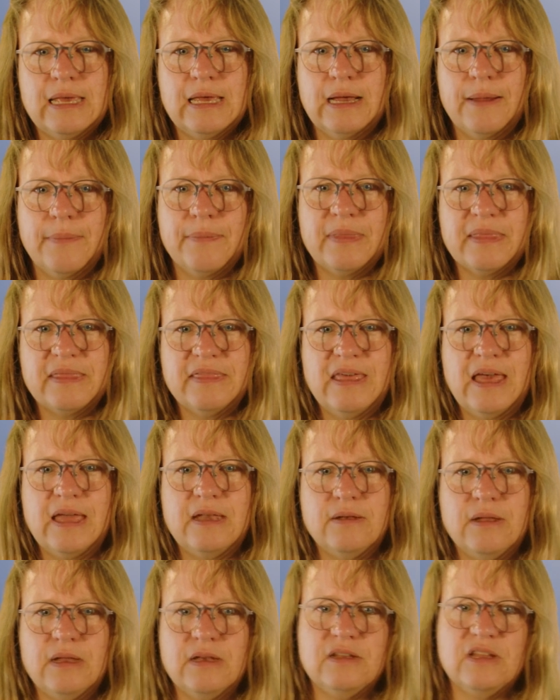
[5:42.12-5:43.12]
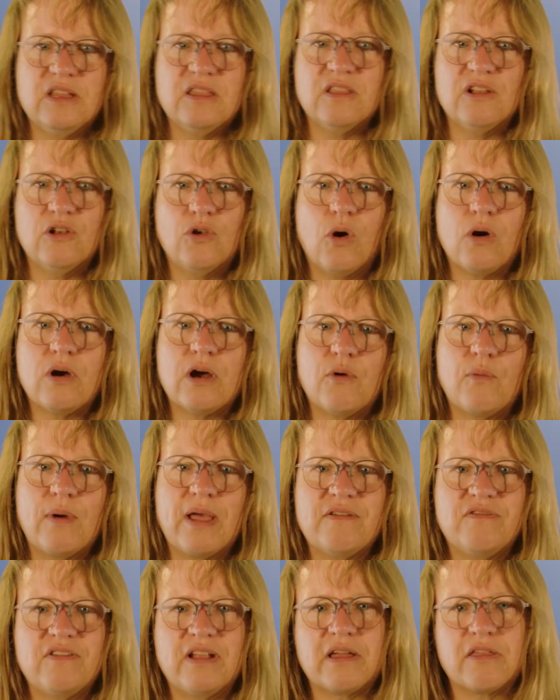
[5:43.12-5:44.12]
than in the longer
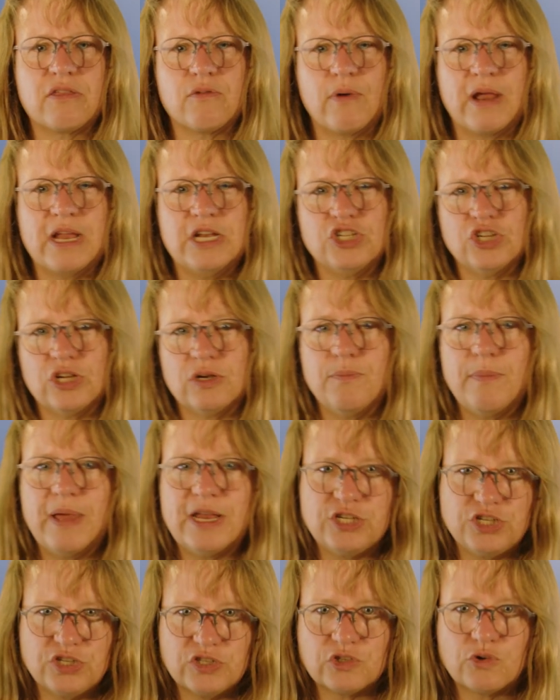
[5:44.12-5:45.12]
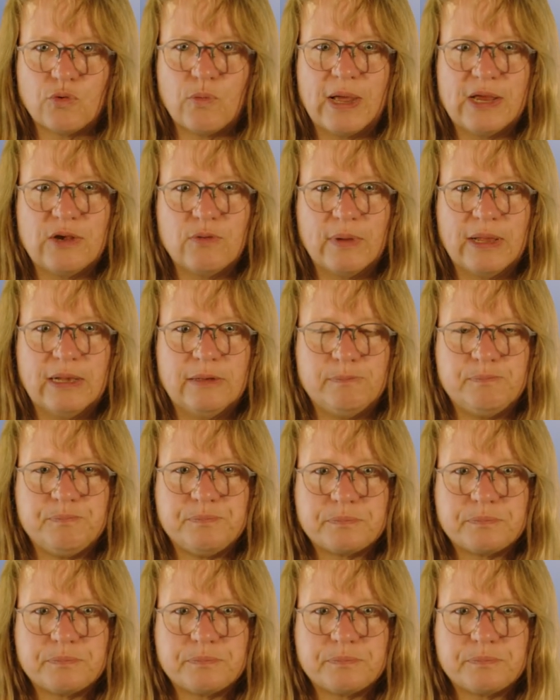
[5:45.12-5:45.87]
wavelength range, it matches quite well.